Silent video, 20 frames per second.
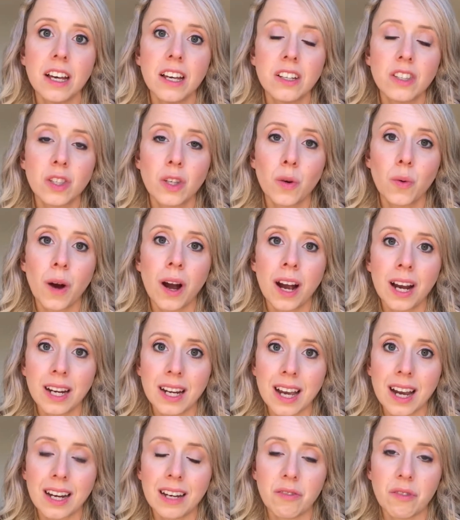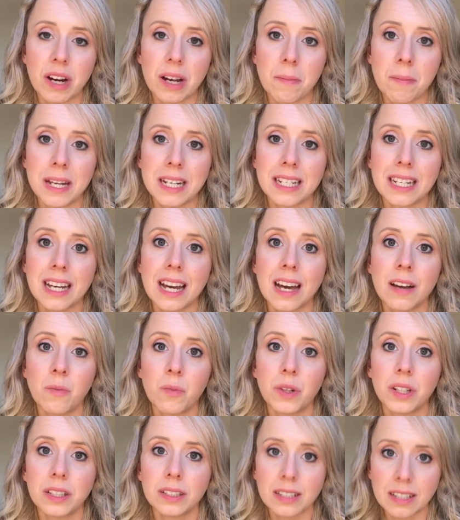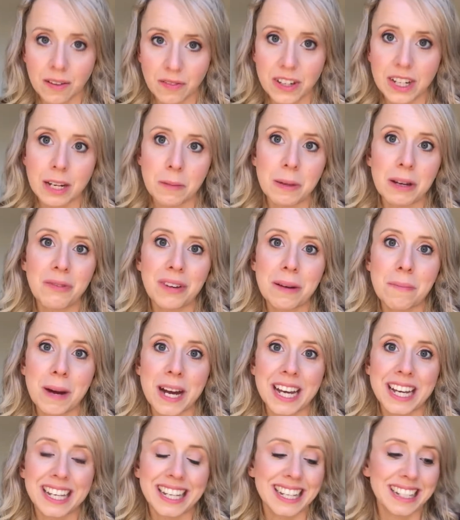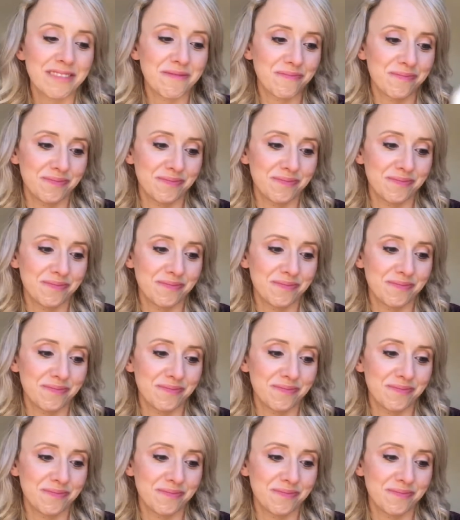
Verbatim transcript: So highly, highly recommend it, and will definitely be rebuying it.